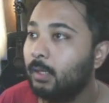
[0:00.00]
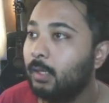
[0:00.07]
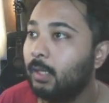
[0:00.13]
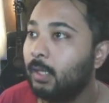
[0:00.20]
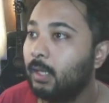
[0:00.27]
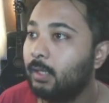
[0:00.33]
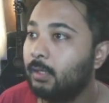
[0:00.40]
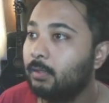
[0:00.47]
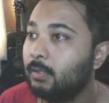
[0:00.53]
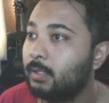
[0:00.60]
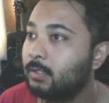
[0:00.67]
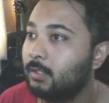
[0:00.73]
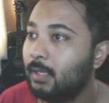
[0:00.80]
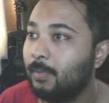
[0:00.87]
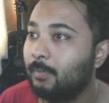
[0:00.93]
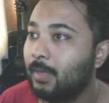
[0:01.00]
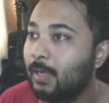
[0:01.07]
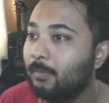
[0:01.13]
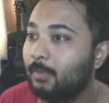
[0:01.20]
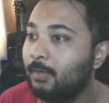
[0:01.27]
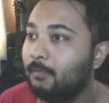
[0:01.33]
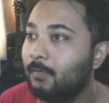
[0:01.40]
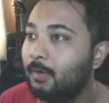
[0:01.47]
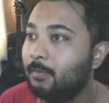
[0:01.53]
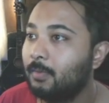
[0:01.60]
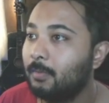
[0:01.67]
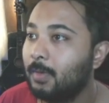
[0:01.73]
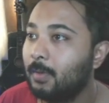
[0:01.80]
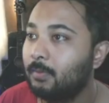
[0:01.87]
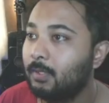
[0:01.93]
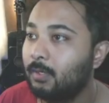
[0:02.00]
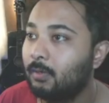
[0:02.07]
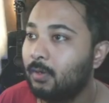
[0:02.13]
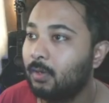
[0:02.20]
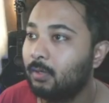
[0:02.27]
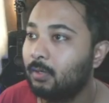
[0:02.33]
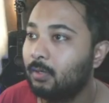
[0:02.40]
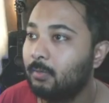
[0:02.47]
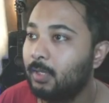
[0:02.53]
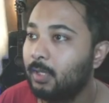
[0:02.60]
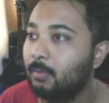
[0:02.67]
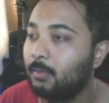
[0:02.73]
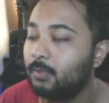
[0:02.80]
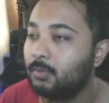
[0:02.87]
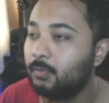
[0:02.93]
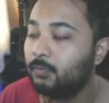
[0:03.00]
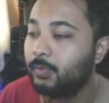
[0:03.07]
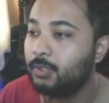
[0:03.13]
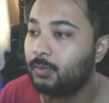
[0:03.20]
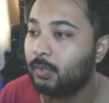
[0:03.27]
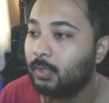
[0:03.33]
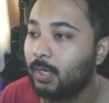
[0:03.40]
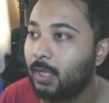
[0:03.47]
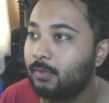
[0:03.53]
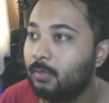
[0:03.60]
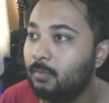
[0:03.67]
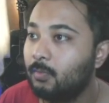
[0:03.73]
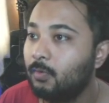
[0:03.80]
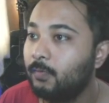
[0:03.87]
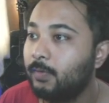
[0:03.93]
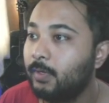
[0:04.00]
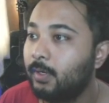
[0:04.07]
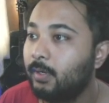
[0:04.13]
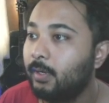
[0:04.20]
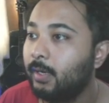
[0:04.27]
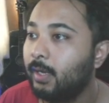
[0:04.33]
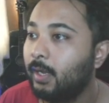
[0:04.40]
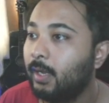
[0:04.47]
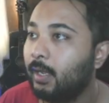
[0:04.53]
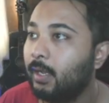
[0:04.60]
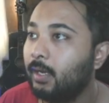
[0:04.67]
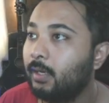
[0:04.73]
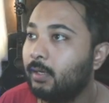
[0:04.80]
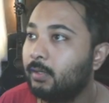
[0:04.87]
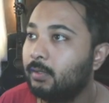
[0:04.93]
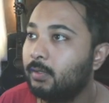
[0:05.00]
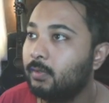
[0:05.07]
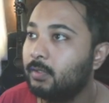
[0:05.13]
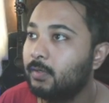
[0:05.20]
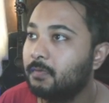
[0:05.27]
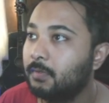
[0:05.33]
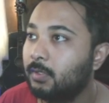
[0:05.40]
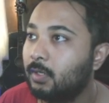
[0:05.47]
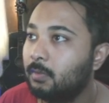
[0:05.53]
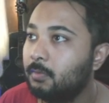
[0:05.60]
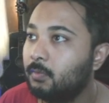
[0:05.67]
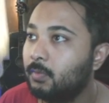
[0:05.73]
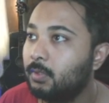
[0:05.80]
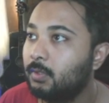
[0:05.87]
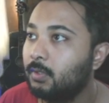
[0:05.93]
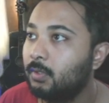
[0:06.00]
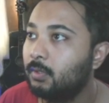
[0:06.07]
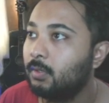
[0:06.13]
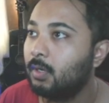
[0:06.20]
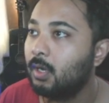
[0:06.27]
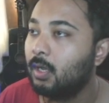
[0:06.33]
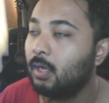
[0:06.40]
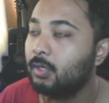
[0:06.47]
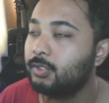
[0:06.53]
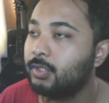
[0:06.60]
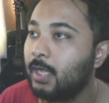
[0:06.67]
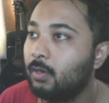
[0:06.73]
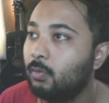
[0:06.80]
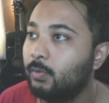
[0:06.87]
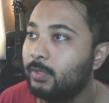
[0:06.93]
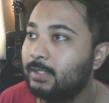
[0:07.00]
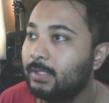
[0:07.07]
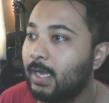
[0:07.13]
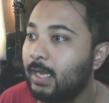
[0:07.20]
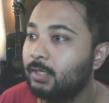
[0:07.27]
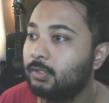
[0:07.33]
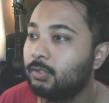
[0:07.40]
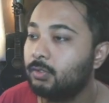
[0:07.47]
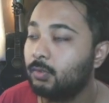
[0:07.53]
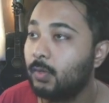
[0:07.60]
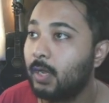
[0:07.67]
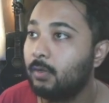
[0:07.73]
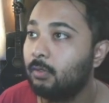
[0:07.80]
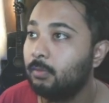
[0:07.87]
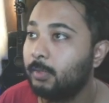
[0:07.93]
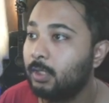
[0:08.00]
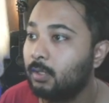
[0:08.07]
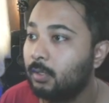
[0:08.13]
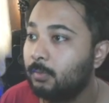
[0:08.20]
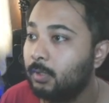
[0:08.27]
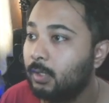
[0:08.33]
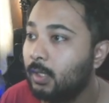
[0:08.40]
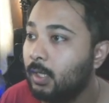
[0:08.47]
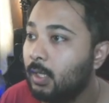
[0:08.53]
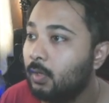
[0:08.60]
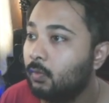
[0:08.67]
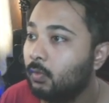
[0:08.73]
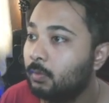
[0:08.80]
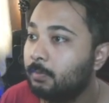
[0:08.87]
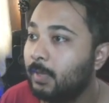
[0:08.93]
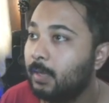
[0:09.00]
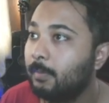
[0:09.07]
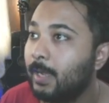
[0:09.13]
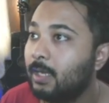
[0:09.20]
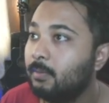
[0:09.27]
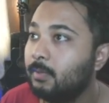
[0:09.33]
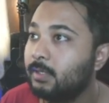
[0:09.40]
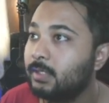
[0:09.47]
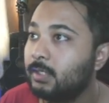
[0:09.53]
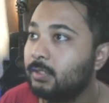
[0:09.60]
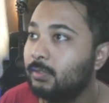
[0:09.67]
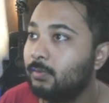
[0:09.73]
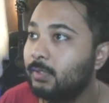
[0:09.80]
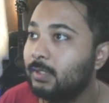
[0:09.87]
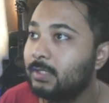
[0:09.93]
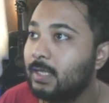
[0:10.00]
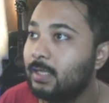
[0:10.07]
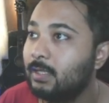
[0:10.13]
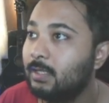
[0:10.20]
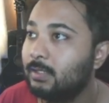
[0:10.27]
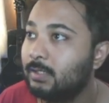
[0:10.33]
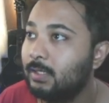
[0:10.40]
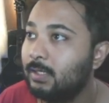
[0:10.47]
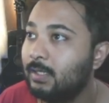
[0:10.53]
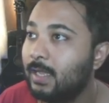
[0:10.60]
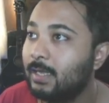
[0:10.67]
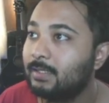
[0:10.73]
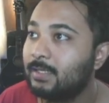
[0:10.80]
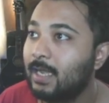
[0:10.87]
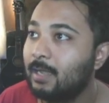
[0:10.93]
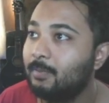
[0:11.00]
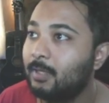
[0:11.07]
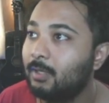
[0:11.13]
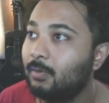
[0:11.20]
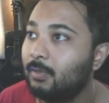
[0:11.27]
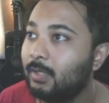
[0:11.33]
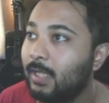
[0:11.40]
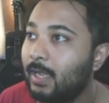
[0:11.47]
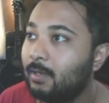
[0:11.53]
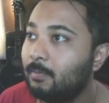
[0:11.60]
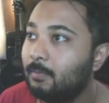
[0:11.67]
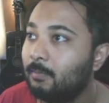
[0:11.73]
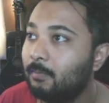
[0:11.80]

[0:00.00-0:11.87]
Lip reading: And yep, I'm gonna farm them down. They're not gonna be able to reach to another move there, and they'll definitely come in with their Shadow Whiscash. So I'll be coming with my Mandibuzz as soon as I see that typing on that